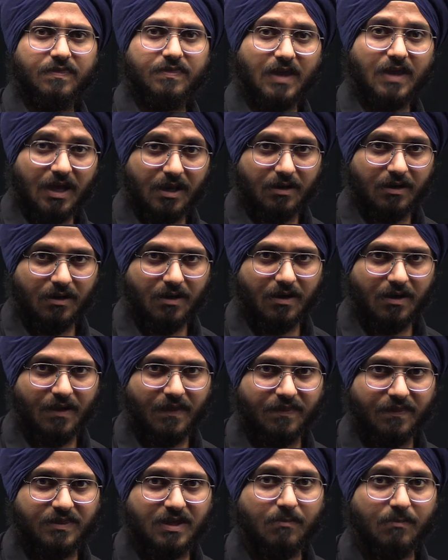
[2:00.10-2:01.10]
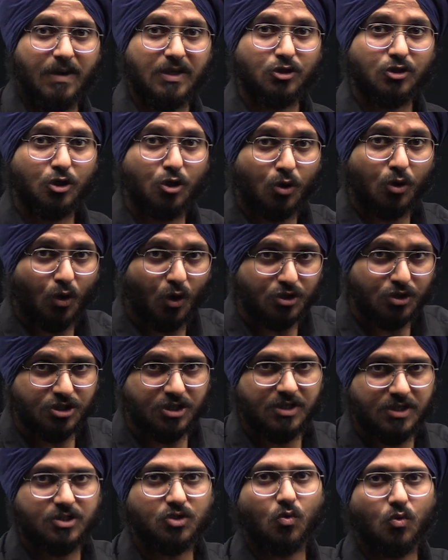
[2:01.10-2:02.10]
then the
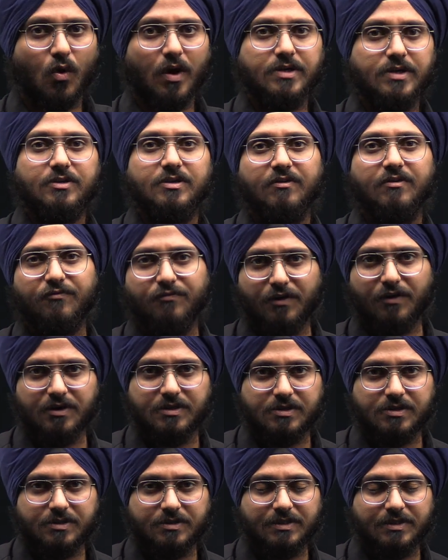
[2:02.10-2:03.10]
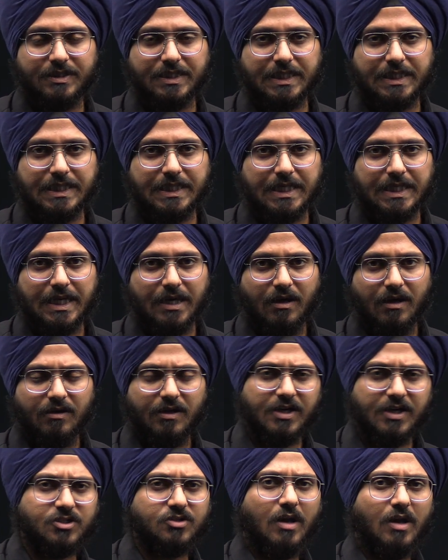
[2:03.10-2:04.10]
methodology is quite different.
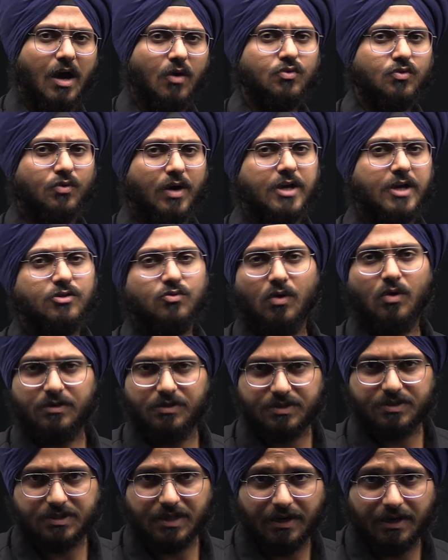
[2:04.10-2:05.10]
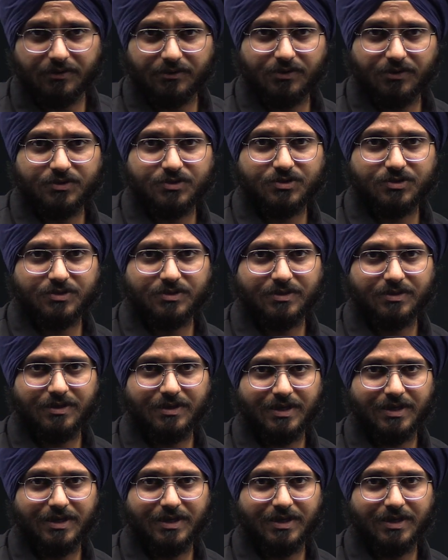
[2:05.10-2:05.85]
Let's now try to understand this.